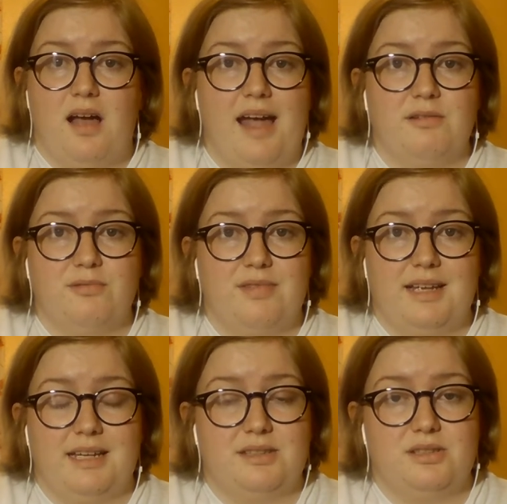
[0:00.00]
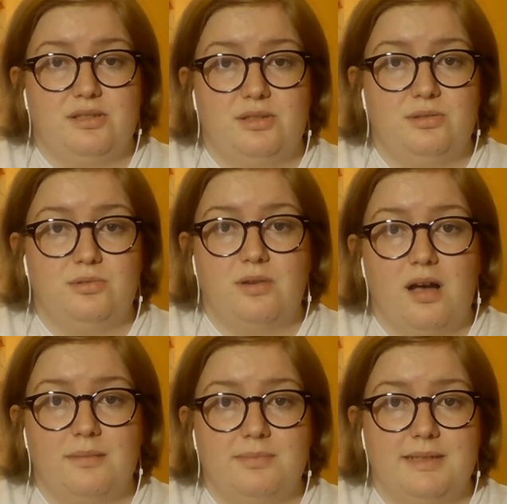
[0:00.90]
I don't think it's too
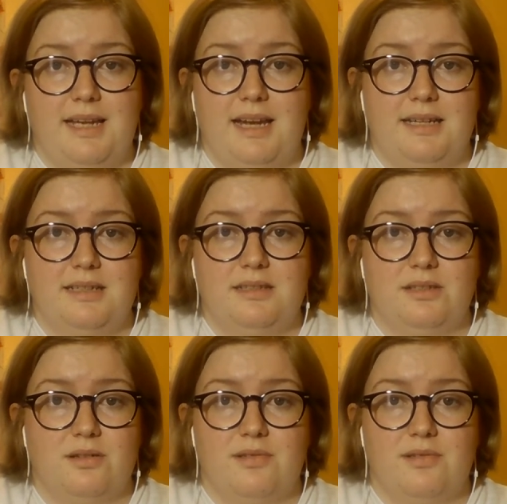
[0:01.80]
complicated.